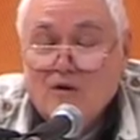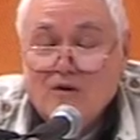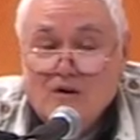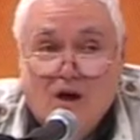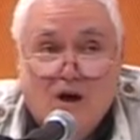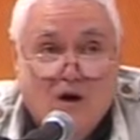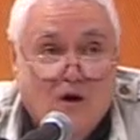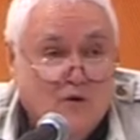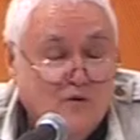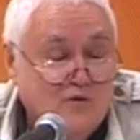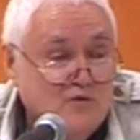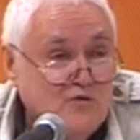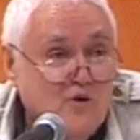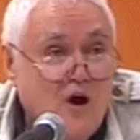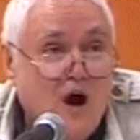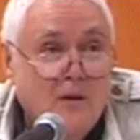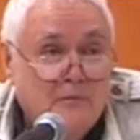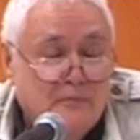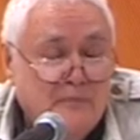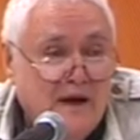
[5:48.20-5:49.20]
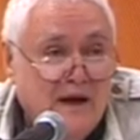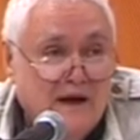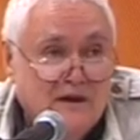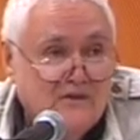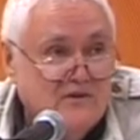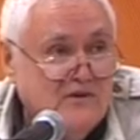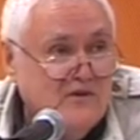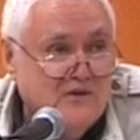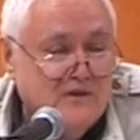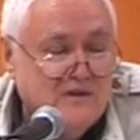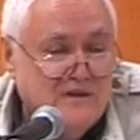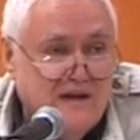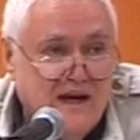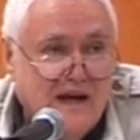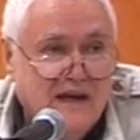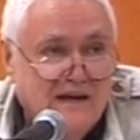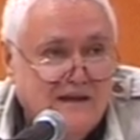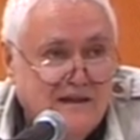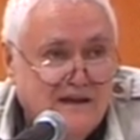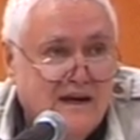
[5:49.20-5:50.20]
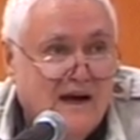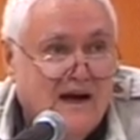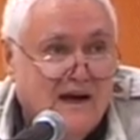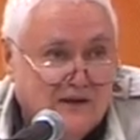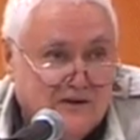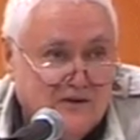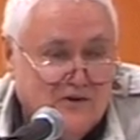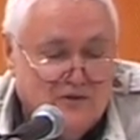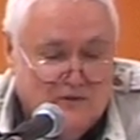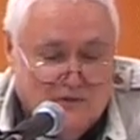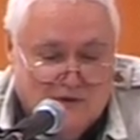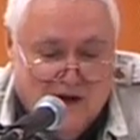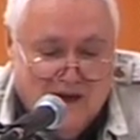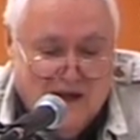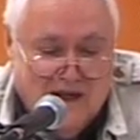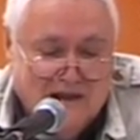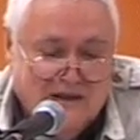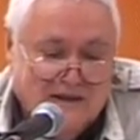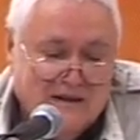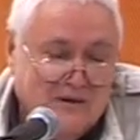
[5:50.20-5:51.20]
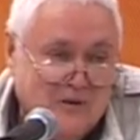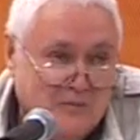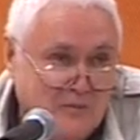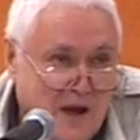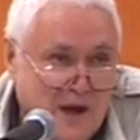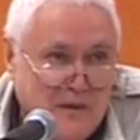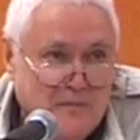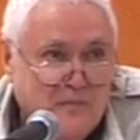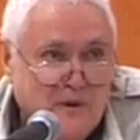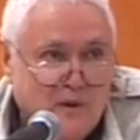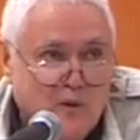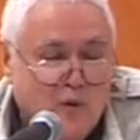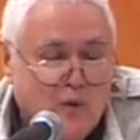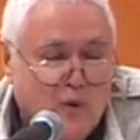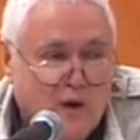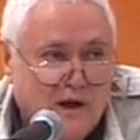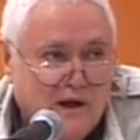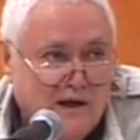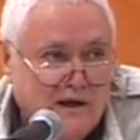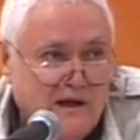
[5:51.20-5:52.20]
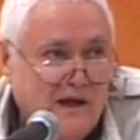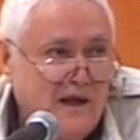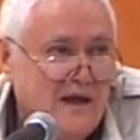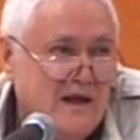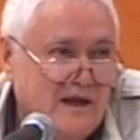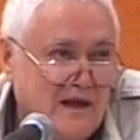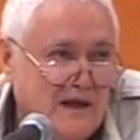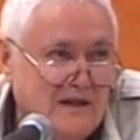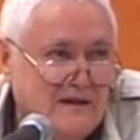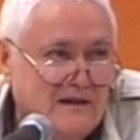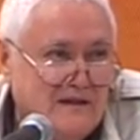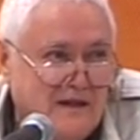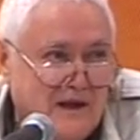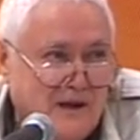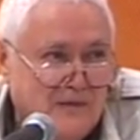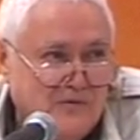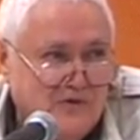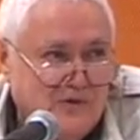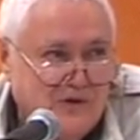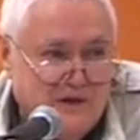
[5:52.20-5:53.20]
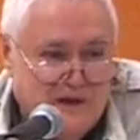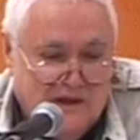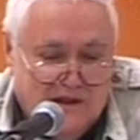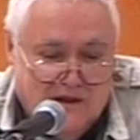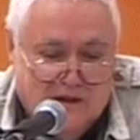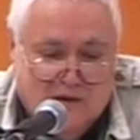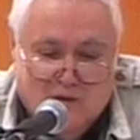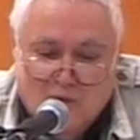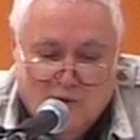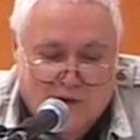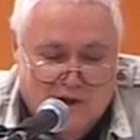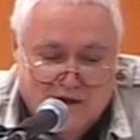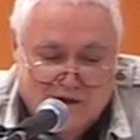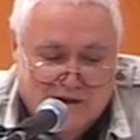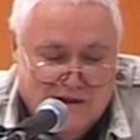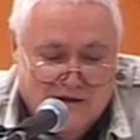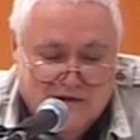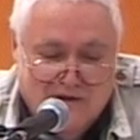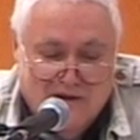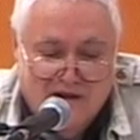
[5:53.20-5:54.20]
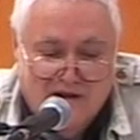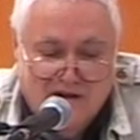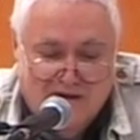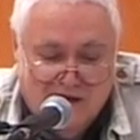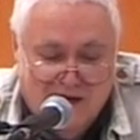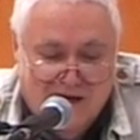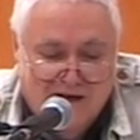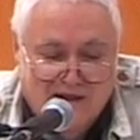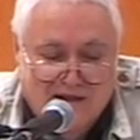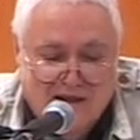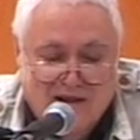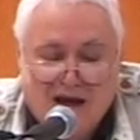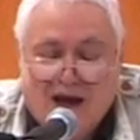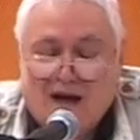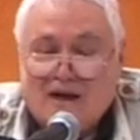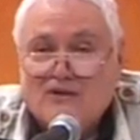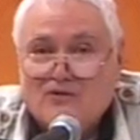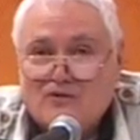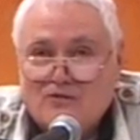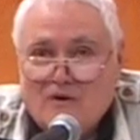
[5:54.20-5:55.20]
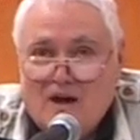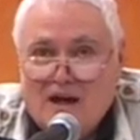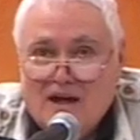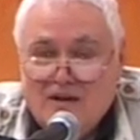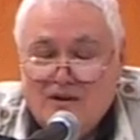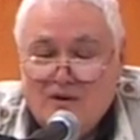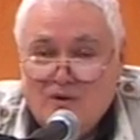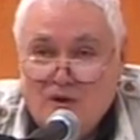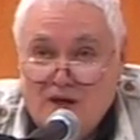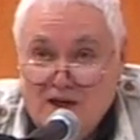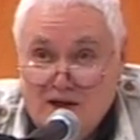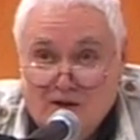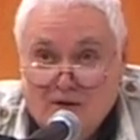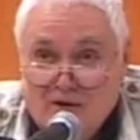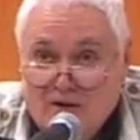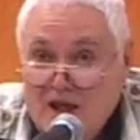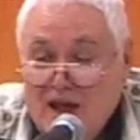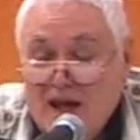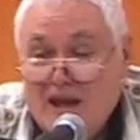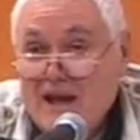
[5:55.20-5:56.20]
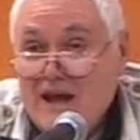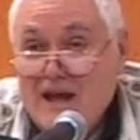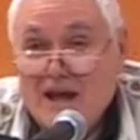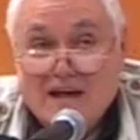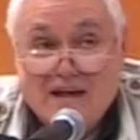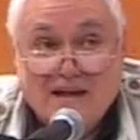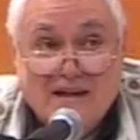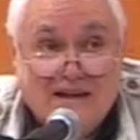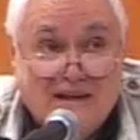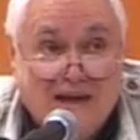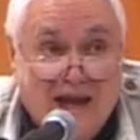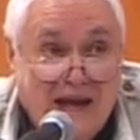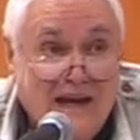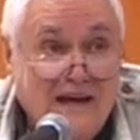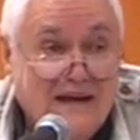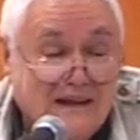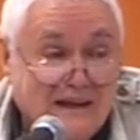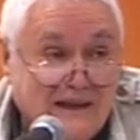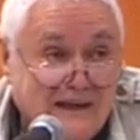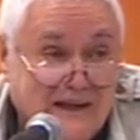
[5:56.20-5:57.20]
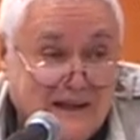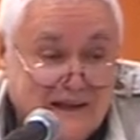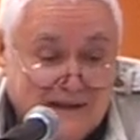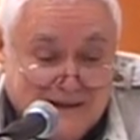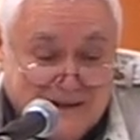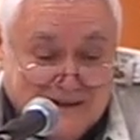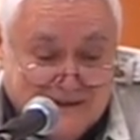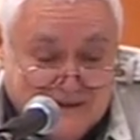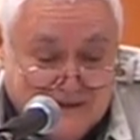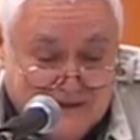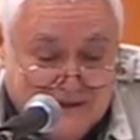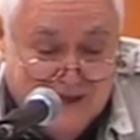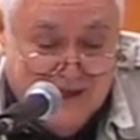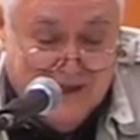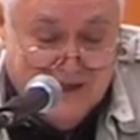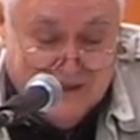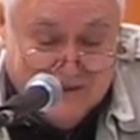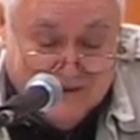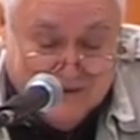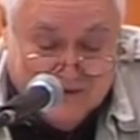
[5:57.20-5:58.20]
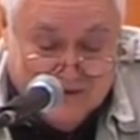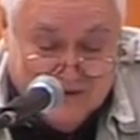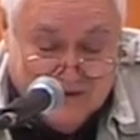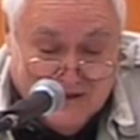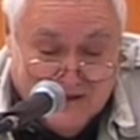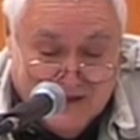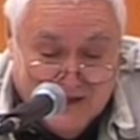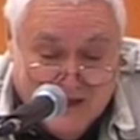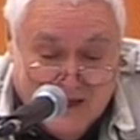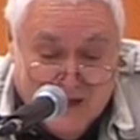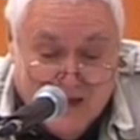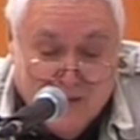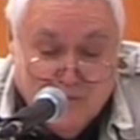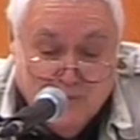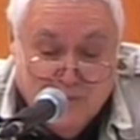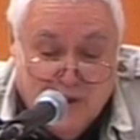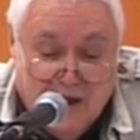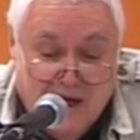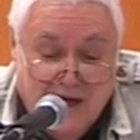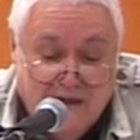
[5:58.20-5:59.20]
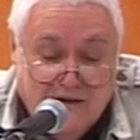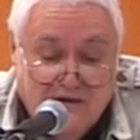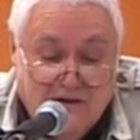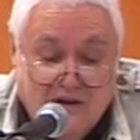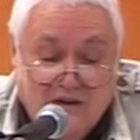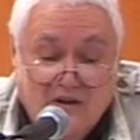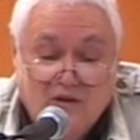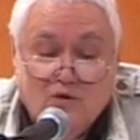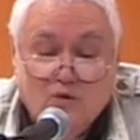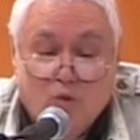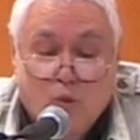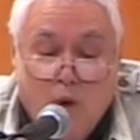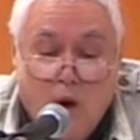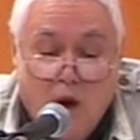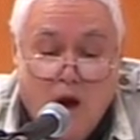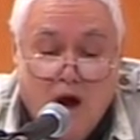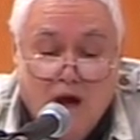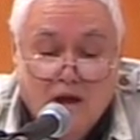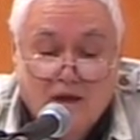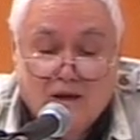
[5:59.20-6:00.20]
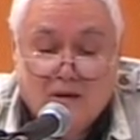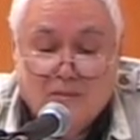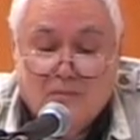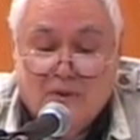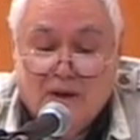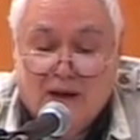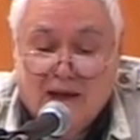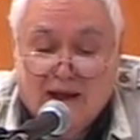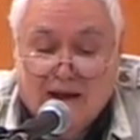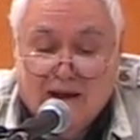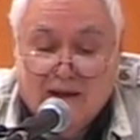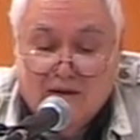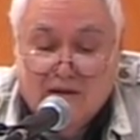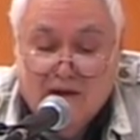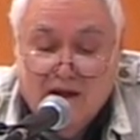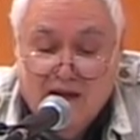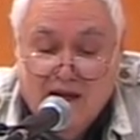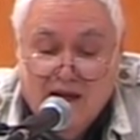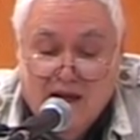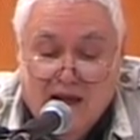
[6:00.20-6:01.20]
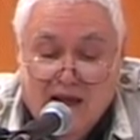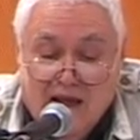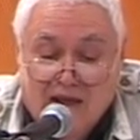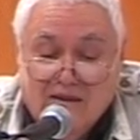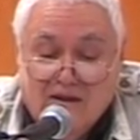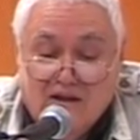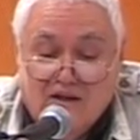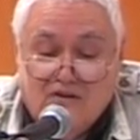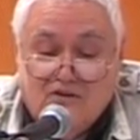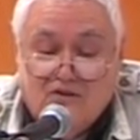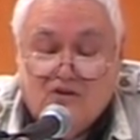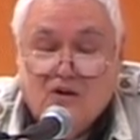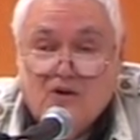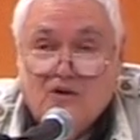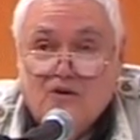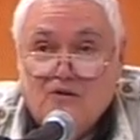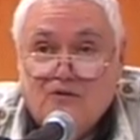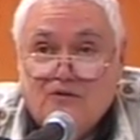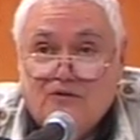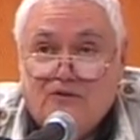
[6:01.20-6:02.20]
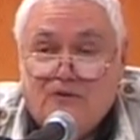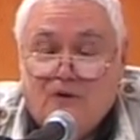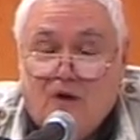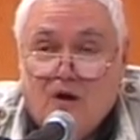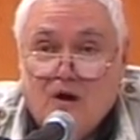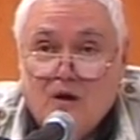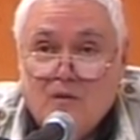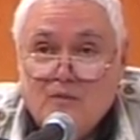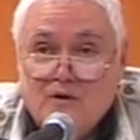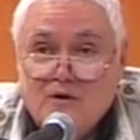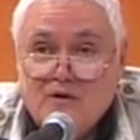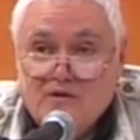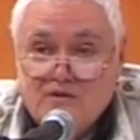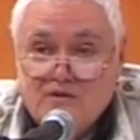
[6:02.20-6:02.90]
know dropouts are dead ducks, right? There might be one exception here and one there. They're dead ducks, right? You hear that daily in the States. Branson's walkabout and the dirt farmer